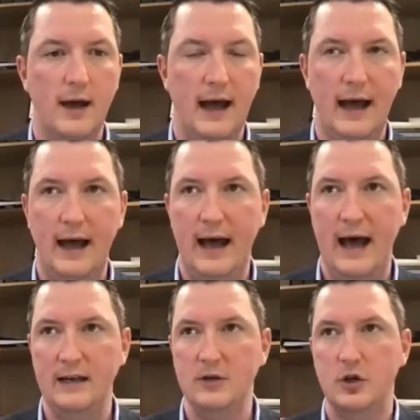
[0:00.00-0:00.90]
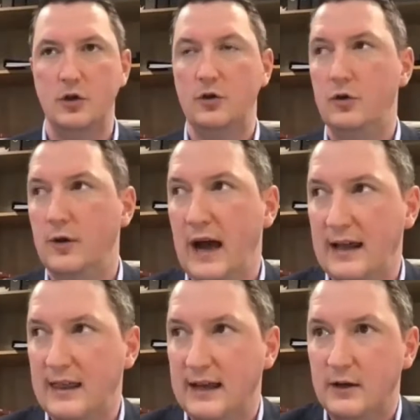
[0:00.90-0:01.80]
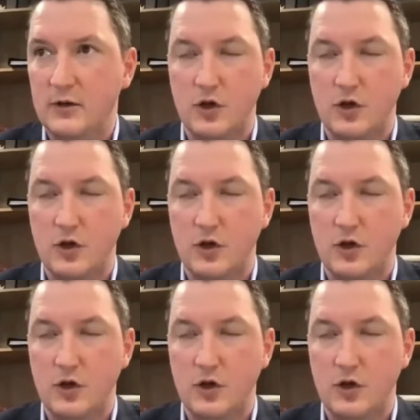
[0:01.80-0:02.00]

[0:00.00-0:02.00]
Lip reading: and to, I think,